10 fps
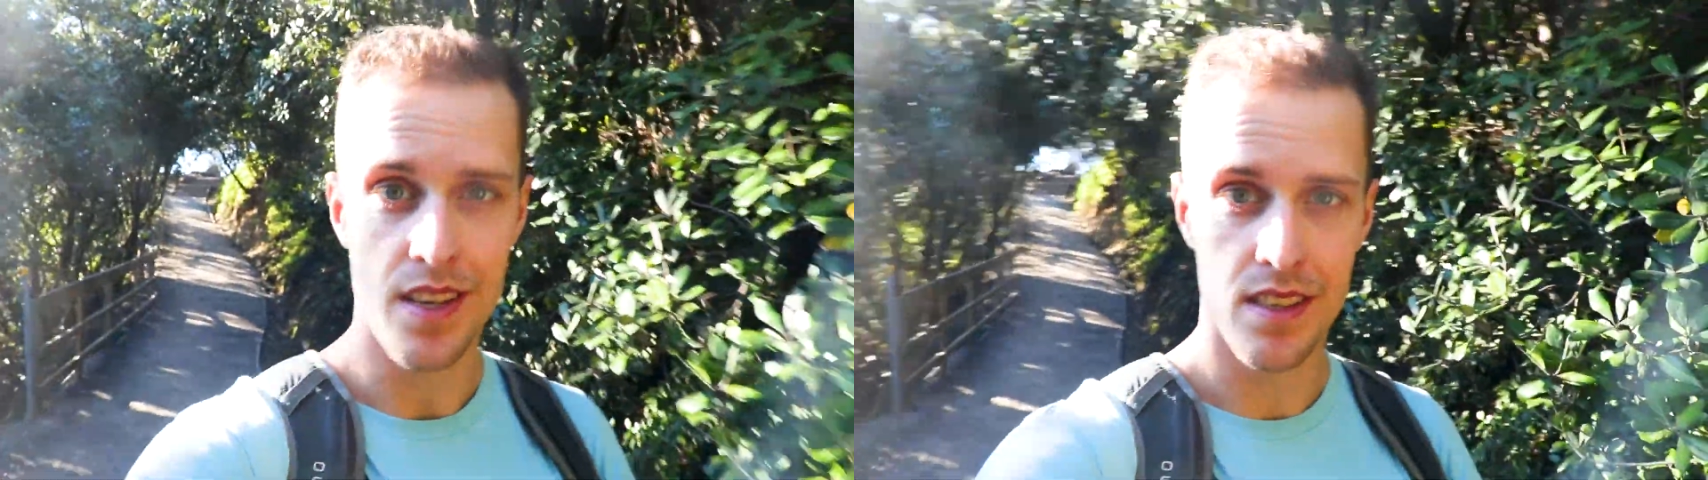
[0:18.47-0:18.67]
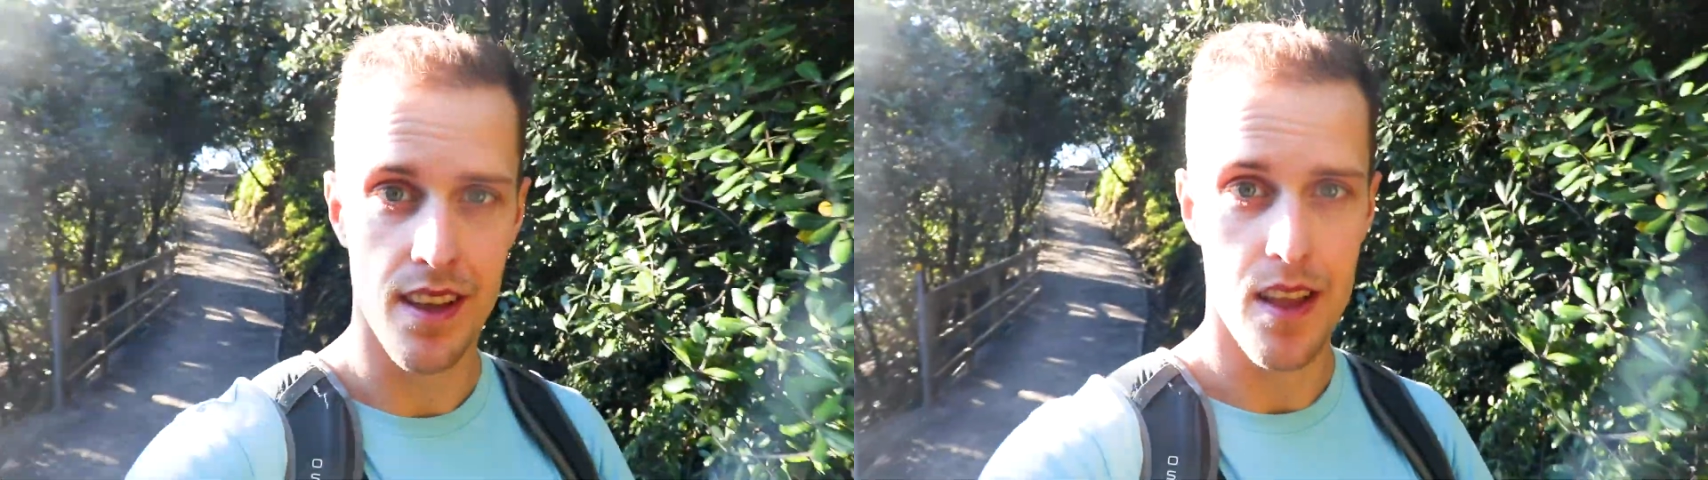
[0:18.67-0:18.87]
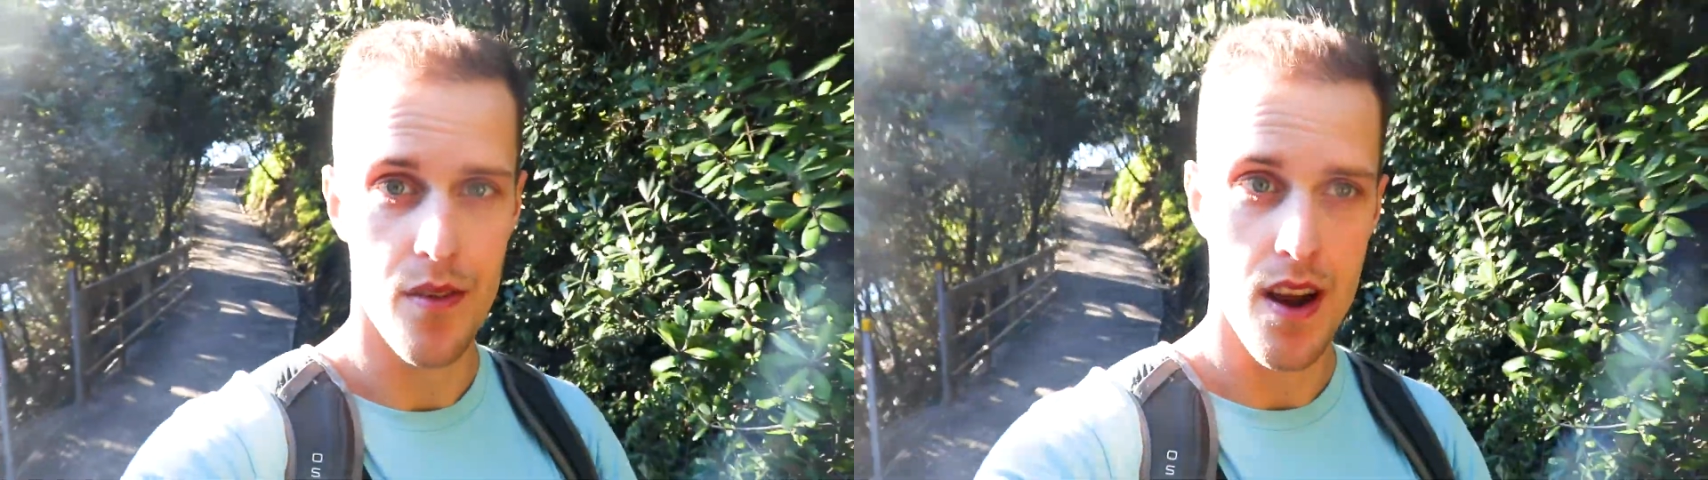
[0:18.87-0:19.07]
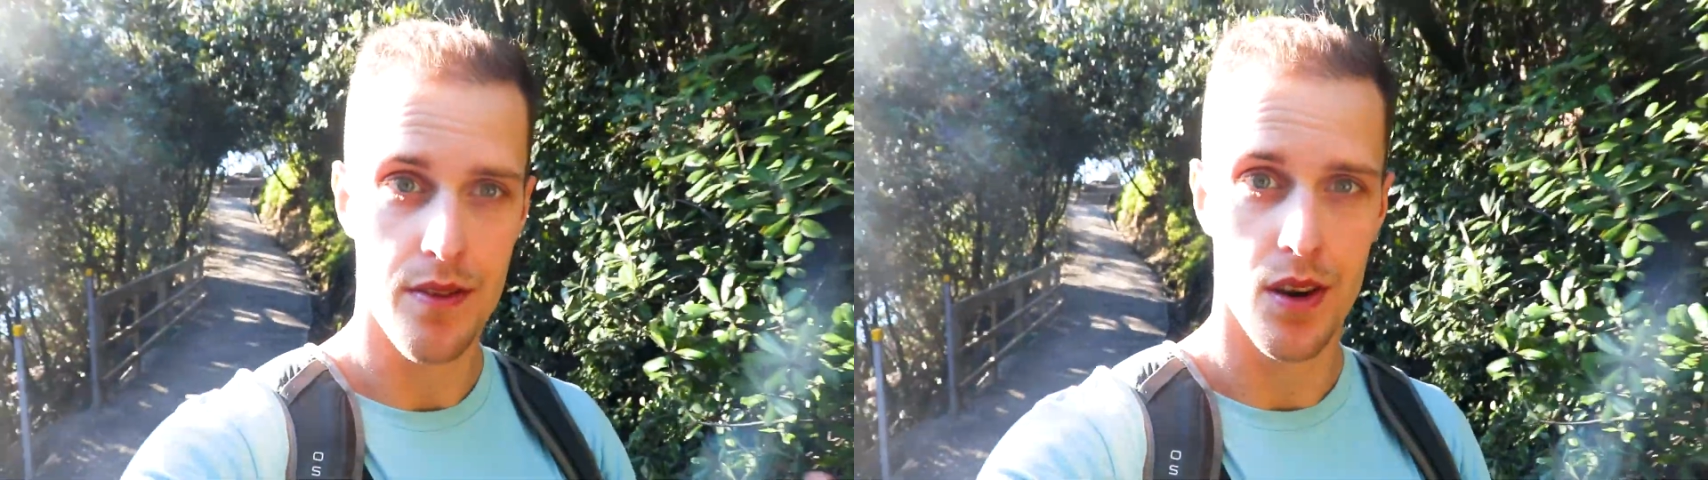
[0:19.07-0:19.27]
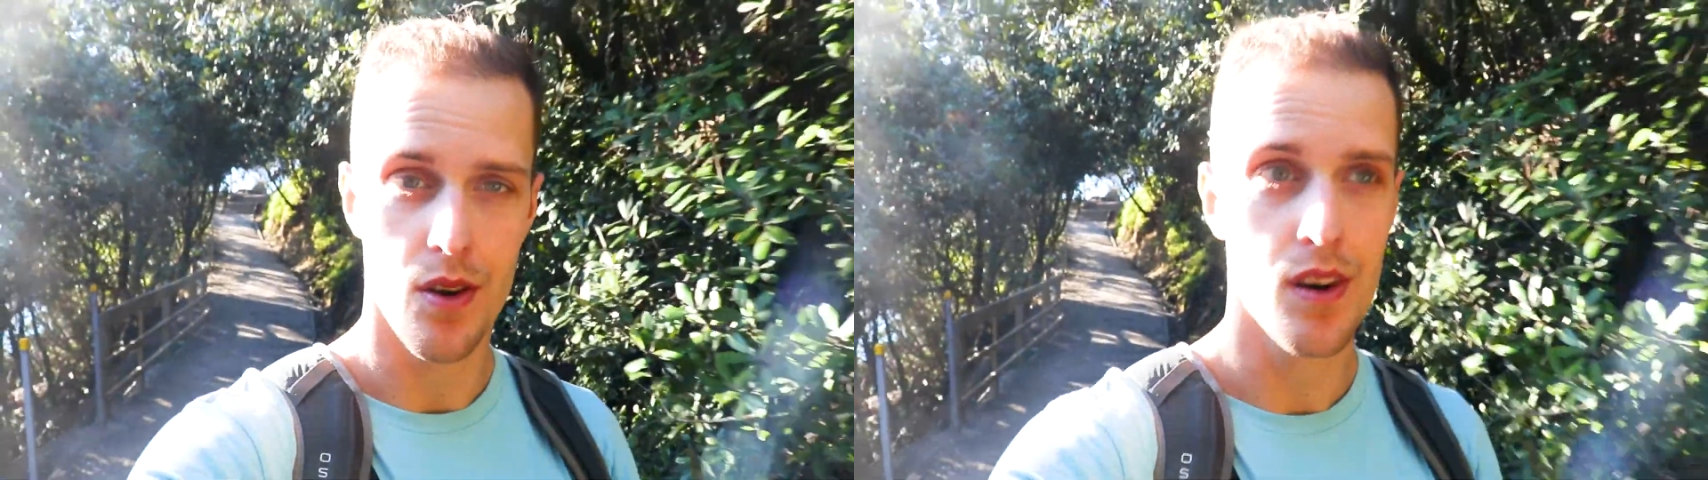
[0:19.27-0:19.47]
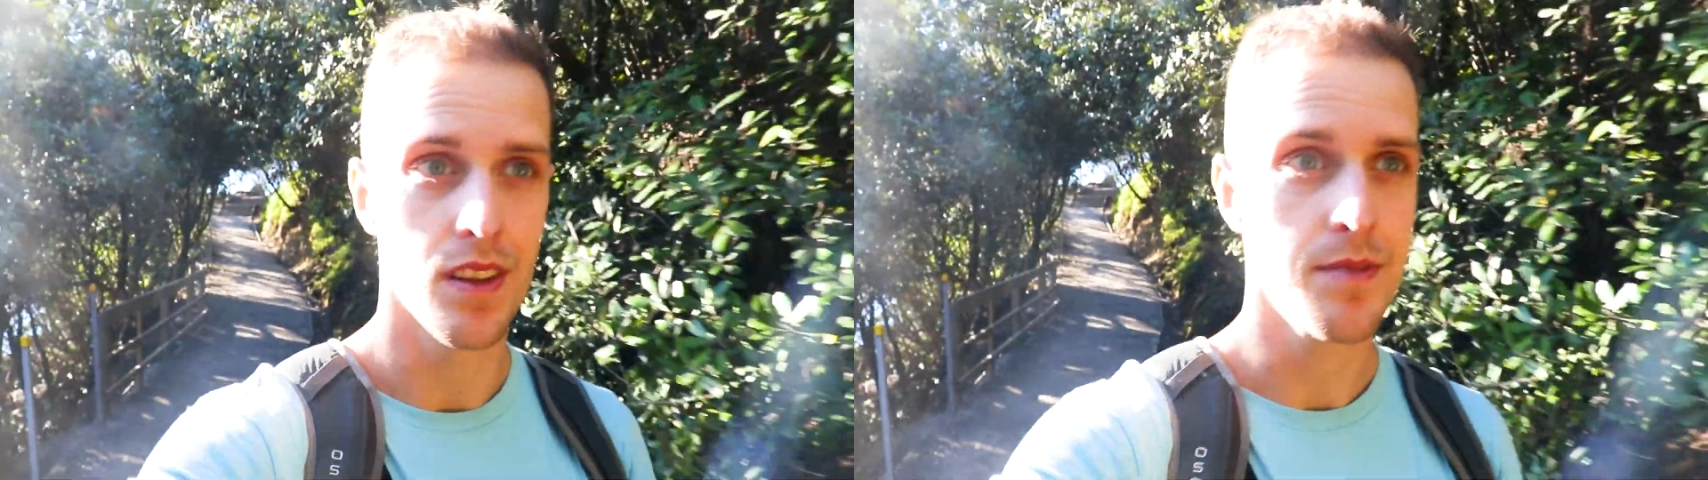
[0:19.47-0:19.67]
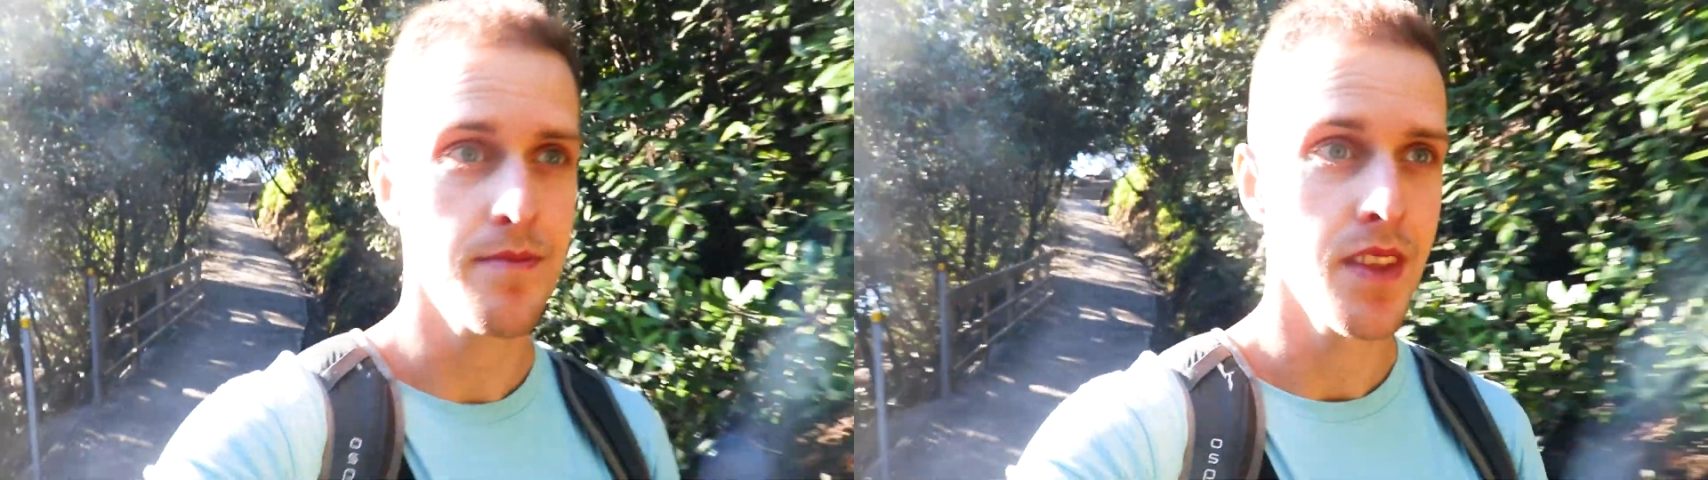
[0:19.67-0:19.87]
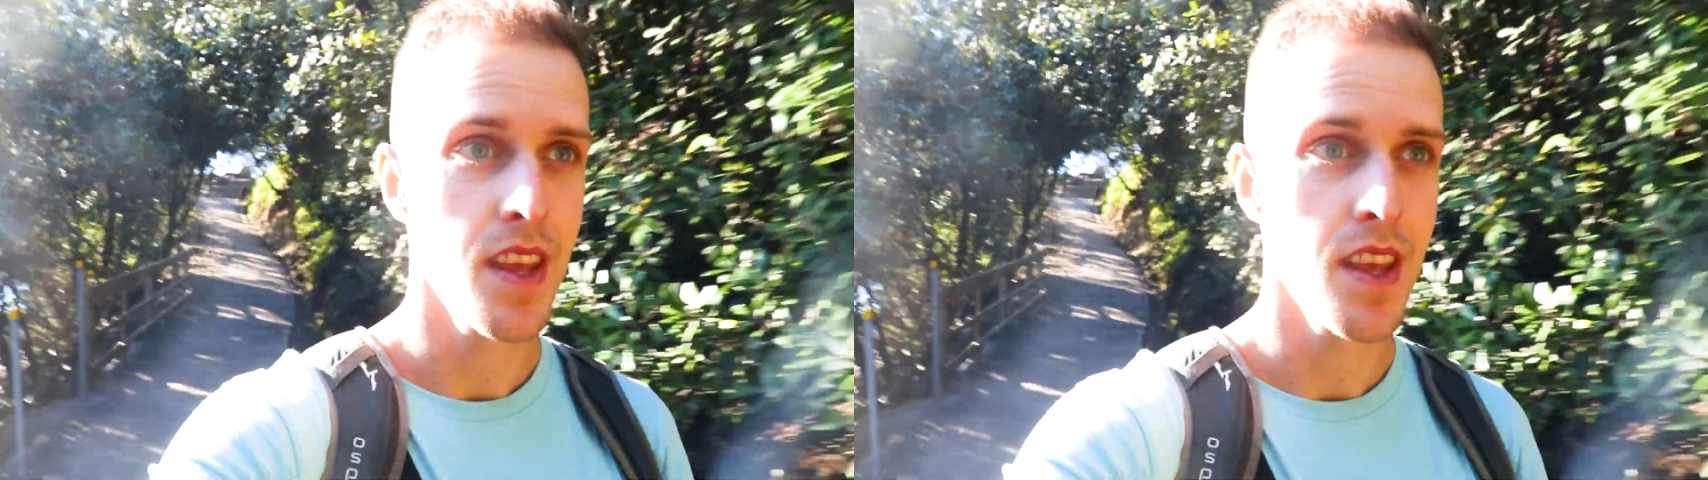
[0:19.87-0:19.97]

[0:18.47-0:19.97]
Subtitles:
stayed right after Auckland.